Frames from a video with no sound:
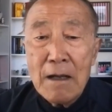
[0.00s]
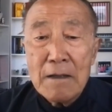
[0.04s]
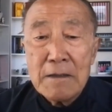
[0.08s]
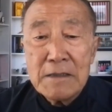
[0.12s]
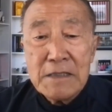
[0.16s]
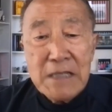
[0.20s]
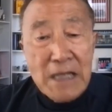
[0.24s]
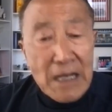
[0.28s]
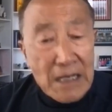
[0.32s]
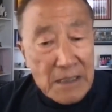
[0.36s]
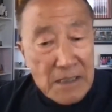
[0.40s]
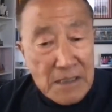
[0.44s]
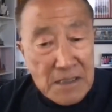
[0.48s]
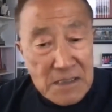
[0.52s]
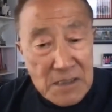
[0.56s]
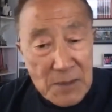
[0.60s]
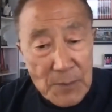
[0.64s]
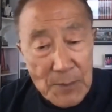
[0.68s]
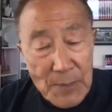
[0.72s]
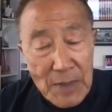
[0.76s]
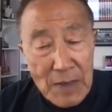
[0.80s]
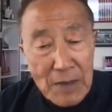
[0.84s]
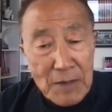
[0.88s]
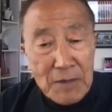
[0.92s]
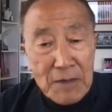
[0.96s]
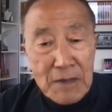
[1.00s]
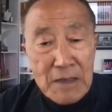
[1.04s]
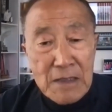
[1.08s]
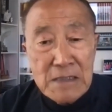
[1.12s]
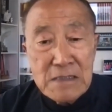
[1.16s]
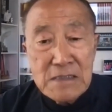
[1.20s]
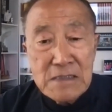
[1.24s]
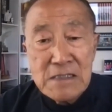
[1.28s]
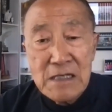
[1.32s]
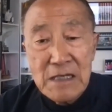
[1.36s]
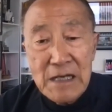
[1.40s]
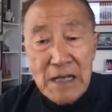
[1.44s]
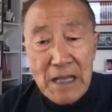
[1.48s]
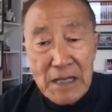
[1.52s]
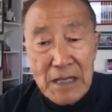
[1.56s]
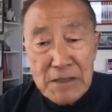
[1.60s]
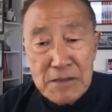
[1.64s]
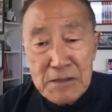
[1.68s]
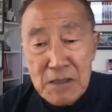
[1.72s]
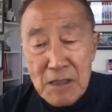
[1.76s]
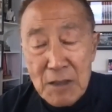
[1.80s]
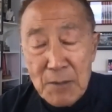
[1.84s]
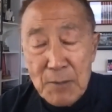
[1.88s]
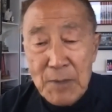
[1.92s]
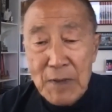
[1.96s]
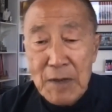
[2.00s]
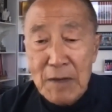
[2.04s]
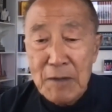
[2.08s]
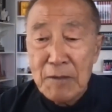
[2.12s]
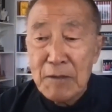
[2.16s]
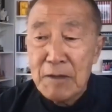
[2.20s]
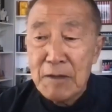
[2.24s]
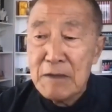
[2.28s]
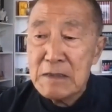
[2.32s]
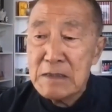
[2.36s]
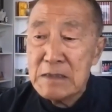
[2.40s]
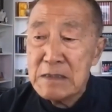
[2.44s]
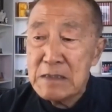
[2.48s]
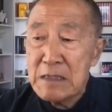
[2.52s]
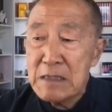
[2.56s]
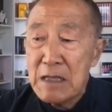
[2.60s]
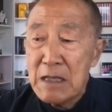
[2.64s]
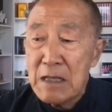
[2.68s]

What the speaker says: Chinese Americans and Asian American